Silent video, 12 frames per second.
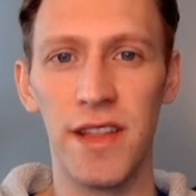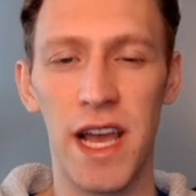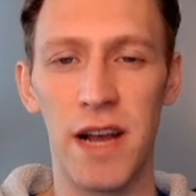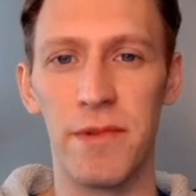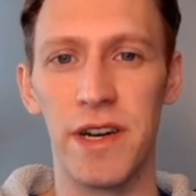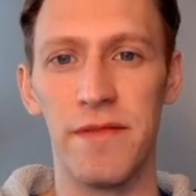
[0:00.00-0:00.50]
They
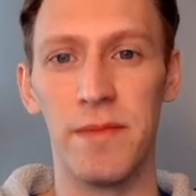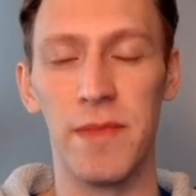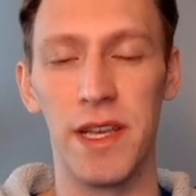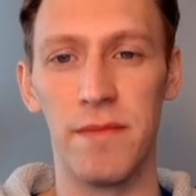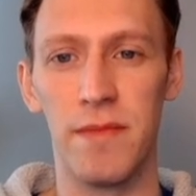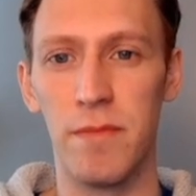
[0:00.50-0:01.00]
got rid of him.
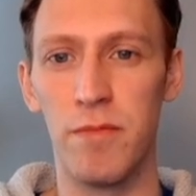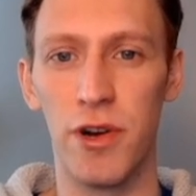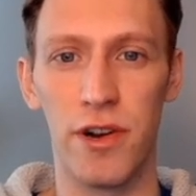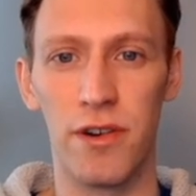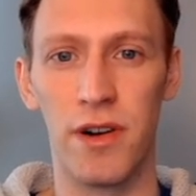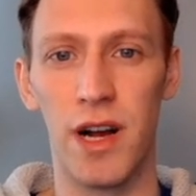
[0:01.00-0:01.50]
They
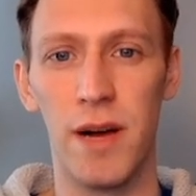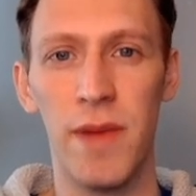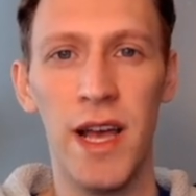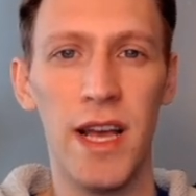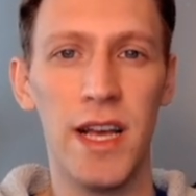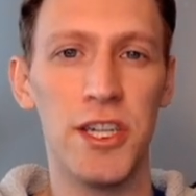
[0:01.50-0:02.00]
put her up.
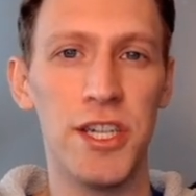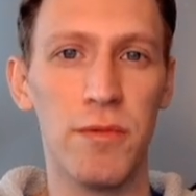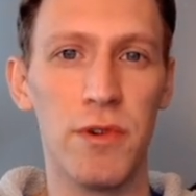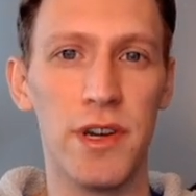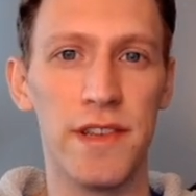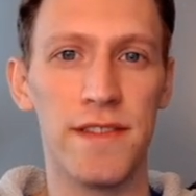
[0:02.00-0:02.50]
She
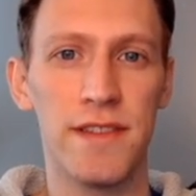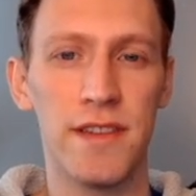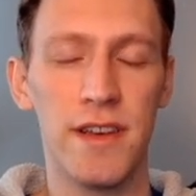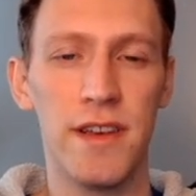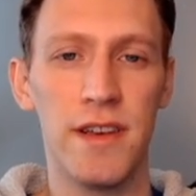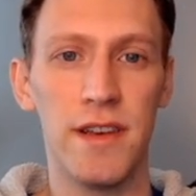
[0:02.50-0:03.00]
was
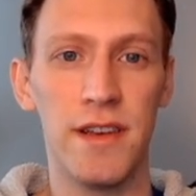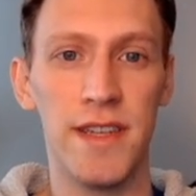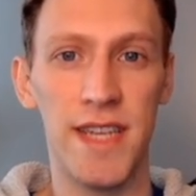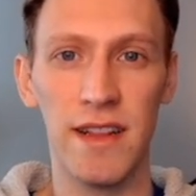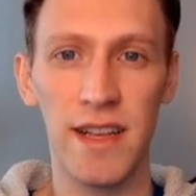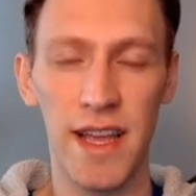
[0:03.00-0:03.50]

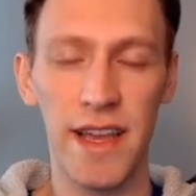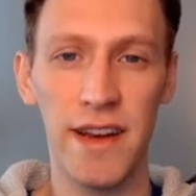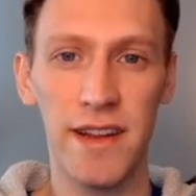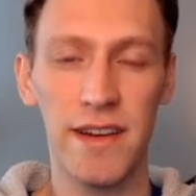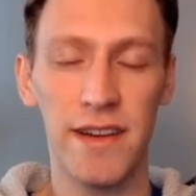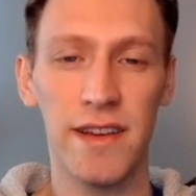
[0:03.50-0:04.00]

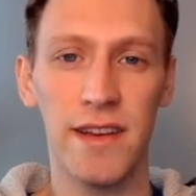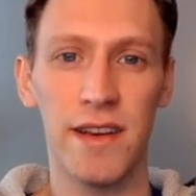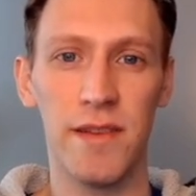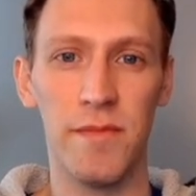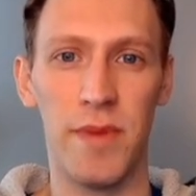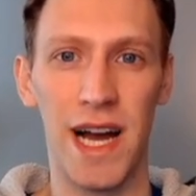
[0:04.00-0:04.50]
delegated
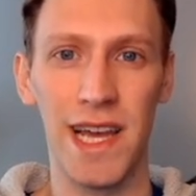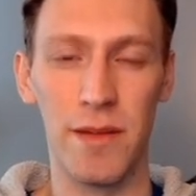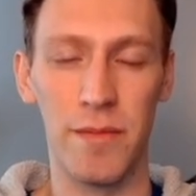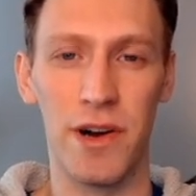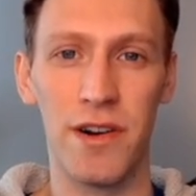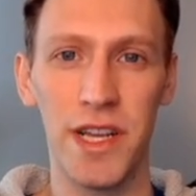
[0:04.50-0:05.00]
by
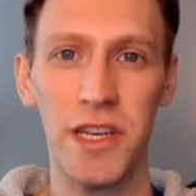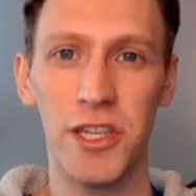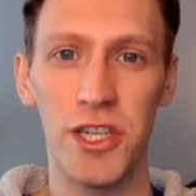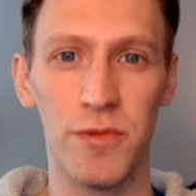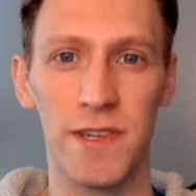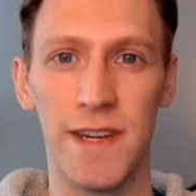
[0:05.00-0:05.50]
the party.
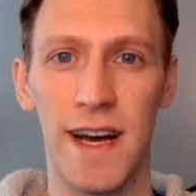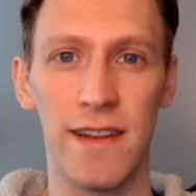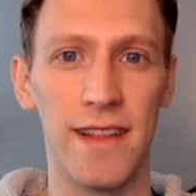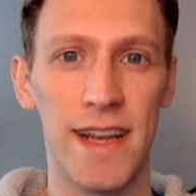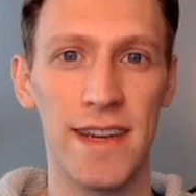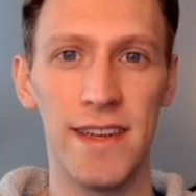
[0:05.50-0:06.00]
She was not
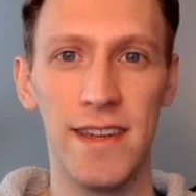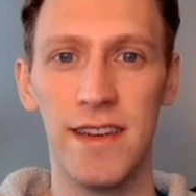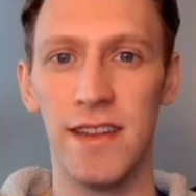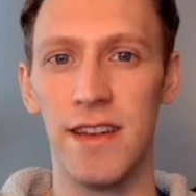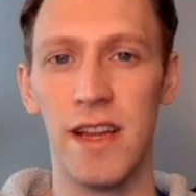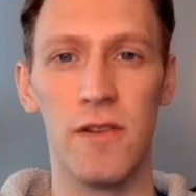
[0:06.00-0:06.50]
elected.
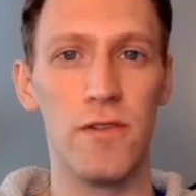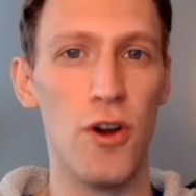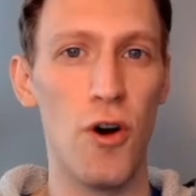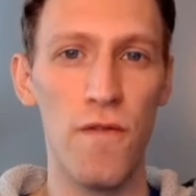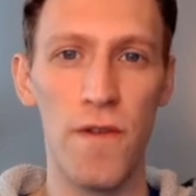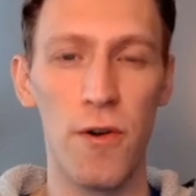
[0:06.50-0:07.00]

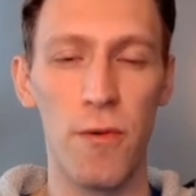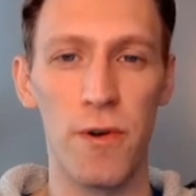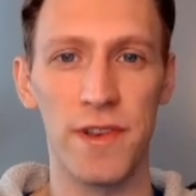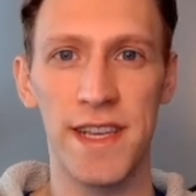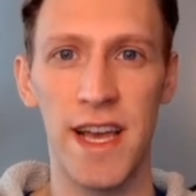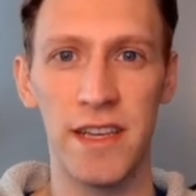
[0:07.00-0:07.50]
No vote
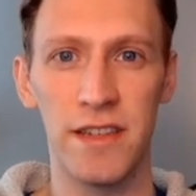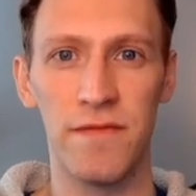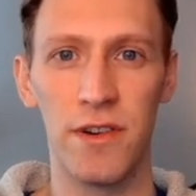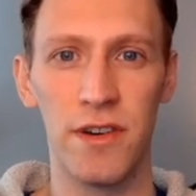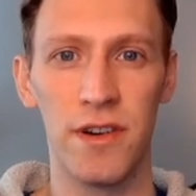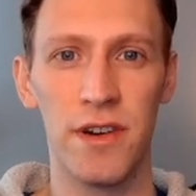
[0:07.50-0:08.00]
was cast
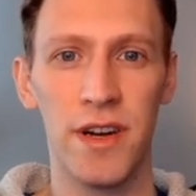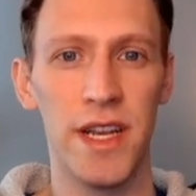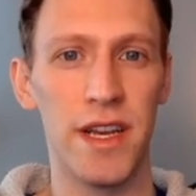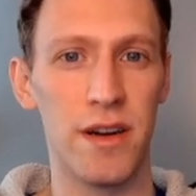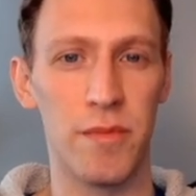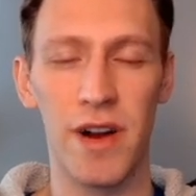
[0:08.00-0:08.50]
for her
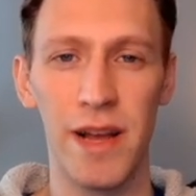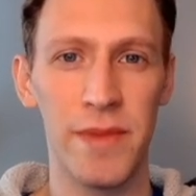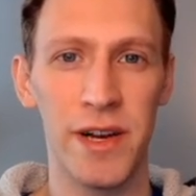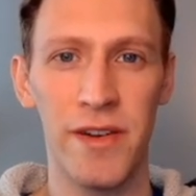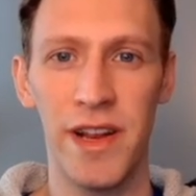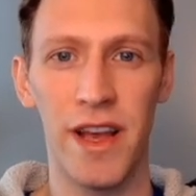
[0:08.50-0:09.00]
in a
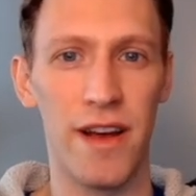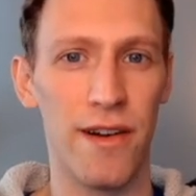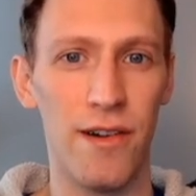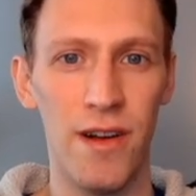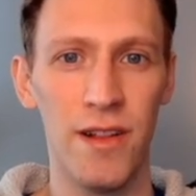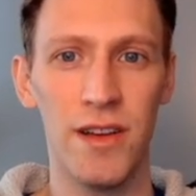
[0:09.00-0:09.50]
primary at
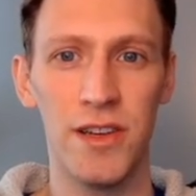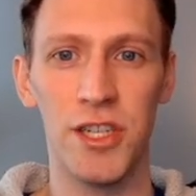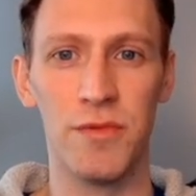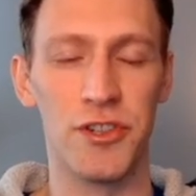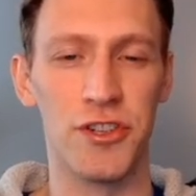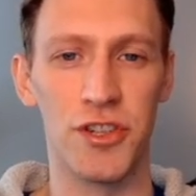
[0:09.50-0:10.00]
all.
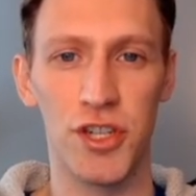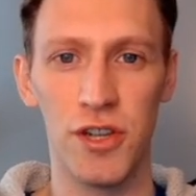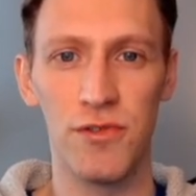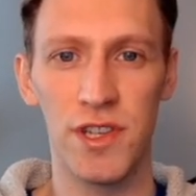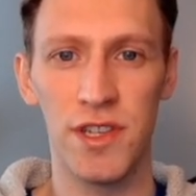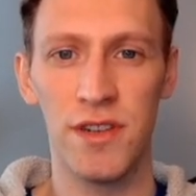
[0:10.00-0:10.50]
She was just
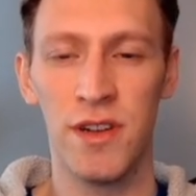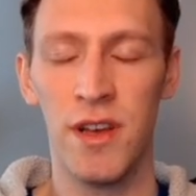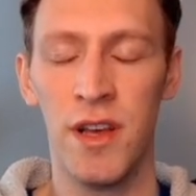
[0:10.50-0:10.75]
chosen.